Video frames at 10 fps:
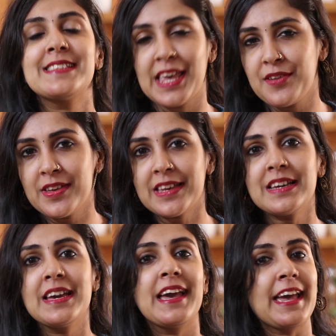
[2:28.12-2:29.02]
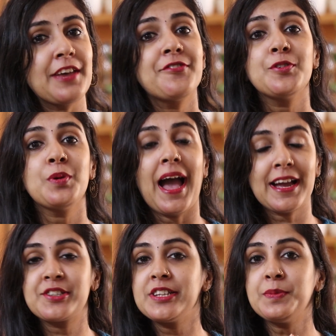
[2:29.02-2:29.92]
saving if you
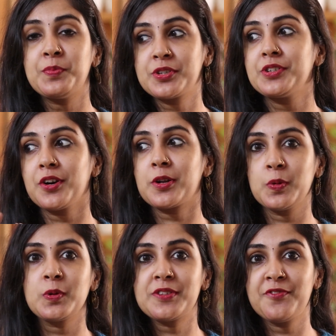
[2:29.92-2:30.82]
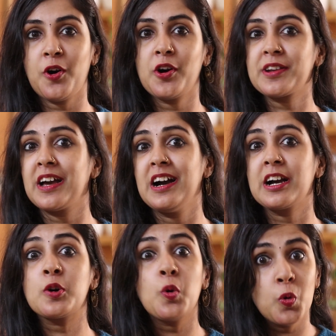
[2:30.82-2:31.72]
actually put your clothes for
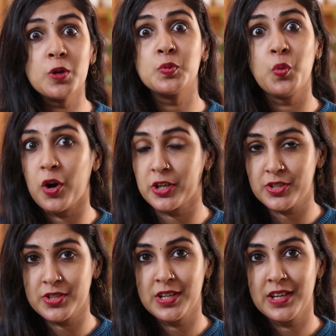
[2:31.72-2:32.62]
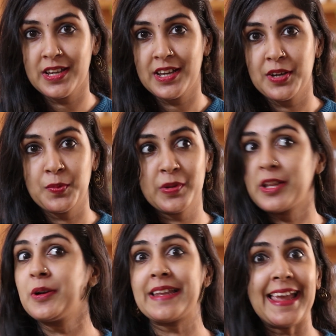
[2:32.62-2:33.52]
a cold wash
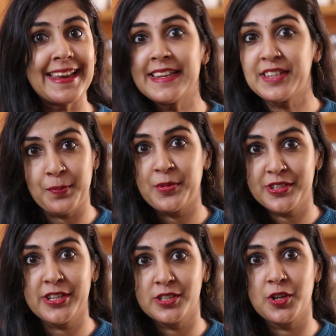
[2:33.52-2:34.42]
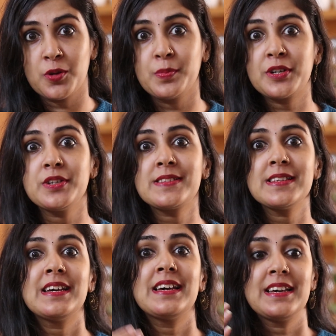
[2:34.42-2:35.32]
without any temperature at all?
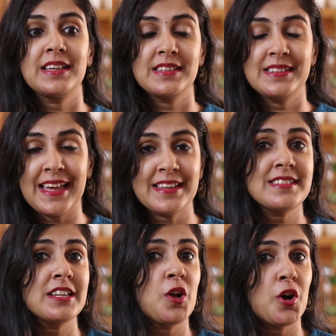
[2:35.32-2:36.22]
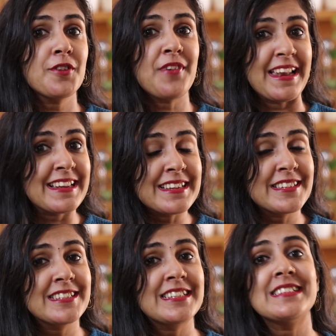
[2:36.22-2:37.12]
Because there is a lot of
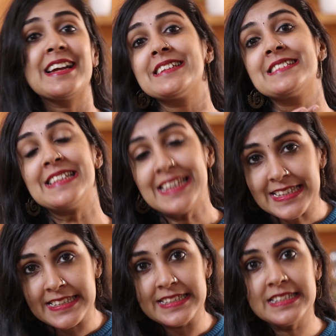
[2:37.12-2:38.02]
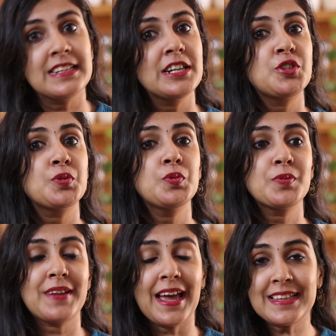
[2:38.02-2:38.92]
electricity that is needed to
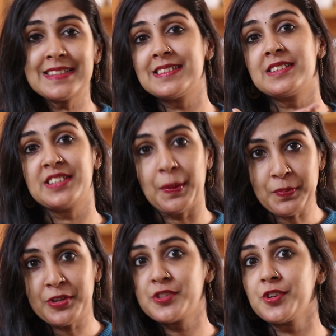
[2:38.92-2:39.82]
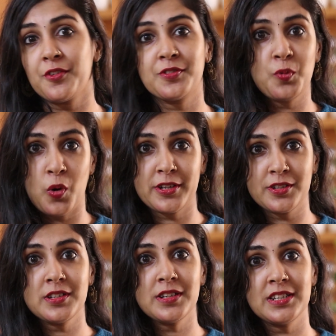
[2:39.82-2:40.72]
rise the temperature of the
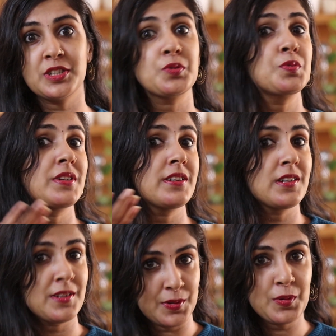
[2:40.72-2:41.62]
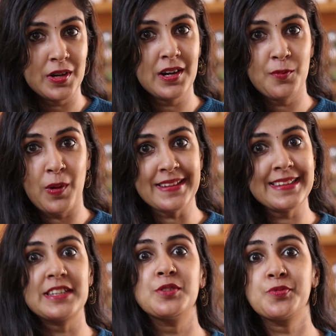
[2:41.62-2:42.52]
water to the one
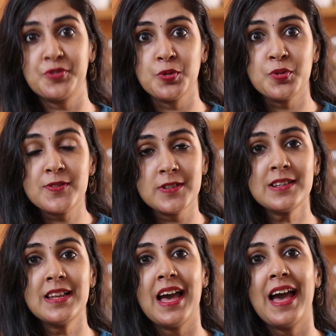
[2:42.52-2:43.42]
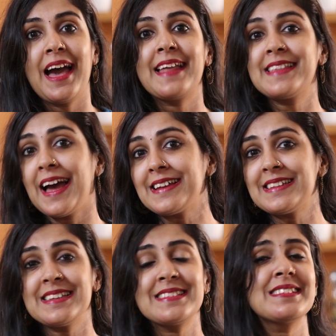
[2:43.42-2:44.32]
that you've chosen, and
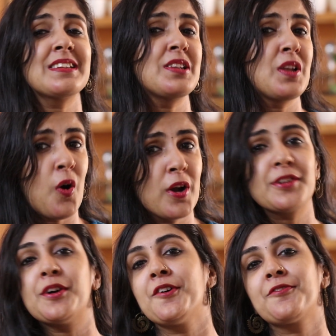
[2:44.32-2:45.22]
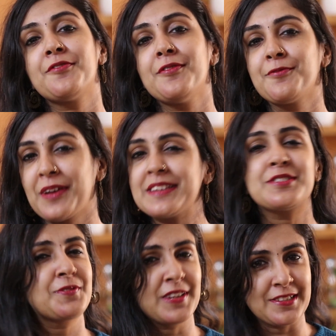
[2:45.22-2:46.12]
that is a lot of
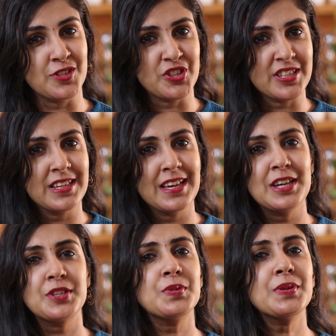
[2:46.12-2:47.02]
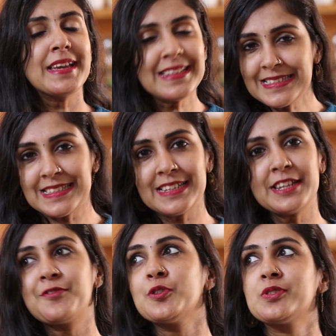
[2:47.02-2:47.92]
waste of energy. So instead,
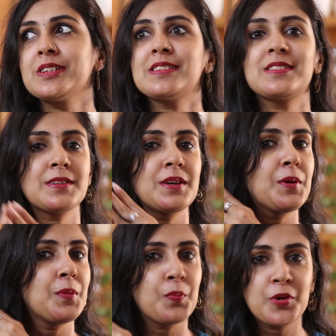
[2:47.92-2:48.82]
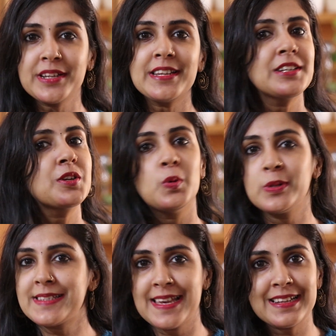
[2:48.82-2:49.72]
if you just put it in
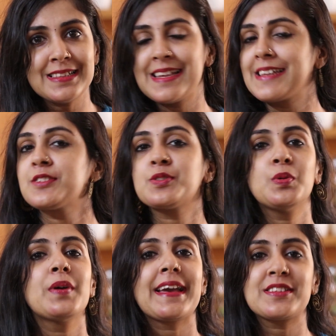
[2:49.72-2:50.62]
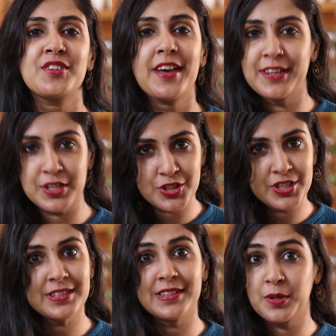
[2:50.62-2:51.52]
cold cycle, there is no extra
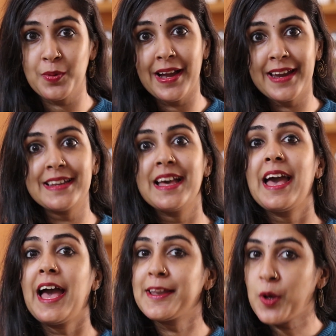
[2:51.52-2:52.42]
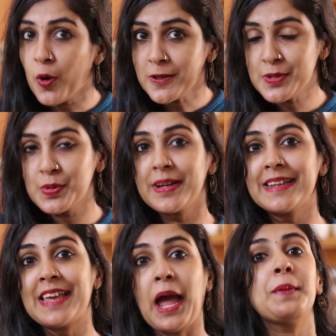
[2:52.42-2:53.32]
energy required, and also
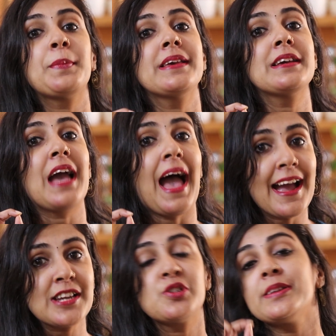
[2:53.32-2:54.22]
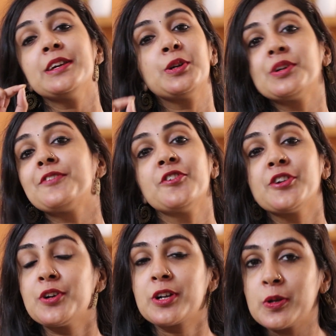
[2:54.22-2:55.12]
it can be actually good for
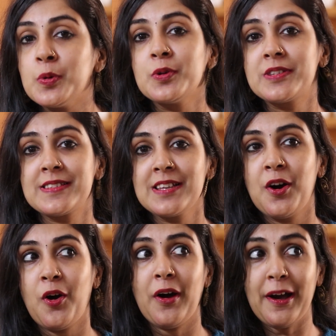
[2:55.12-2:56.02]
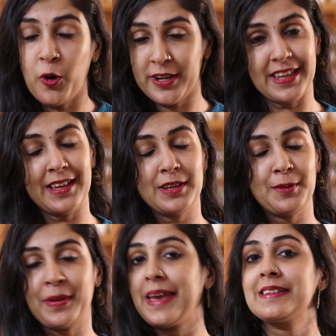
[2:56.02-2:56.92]
your clothes, or
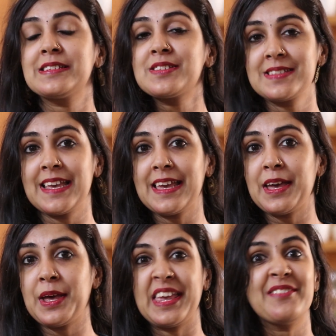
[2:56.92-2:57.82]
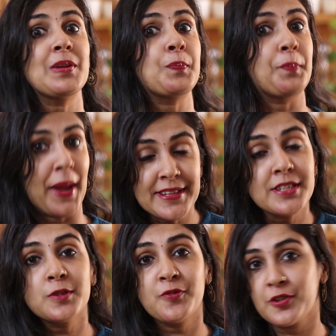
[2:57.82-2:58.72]
may I just say even
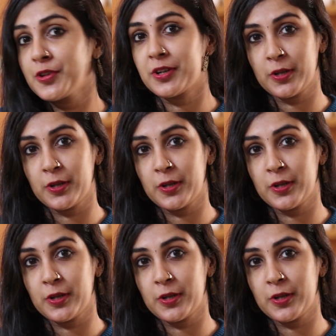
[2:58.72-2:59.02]
better for your